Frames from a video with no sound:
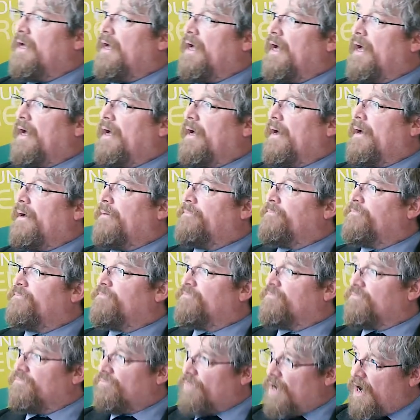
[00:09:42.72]

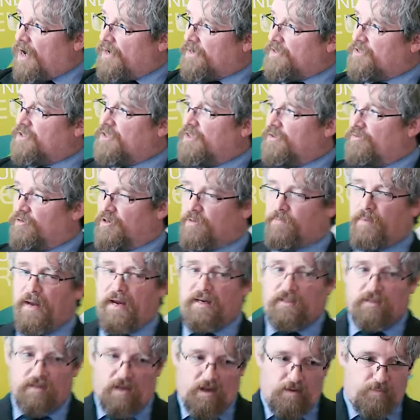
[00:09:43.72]
Honesty,
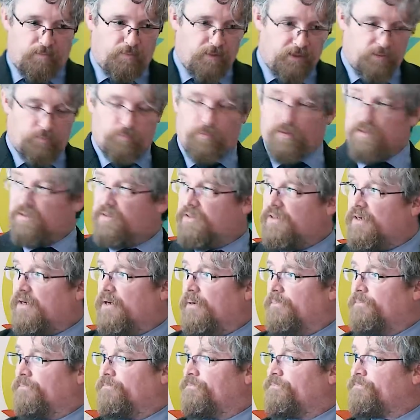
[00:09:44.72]
respect with
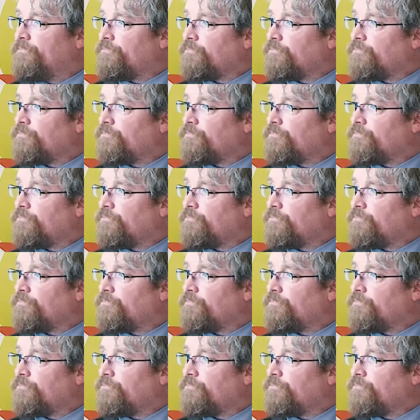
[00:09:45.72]
the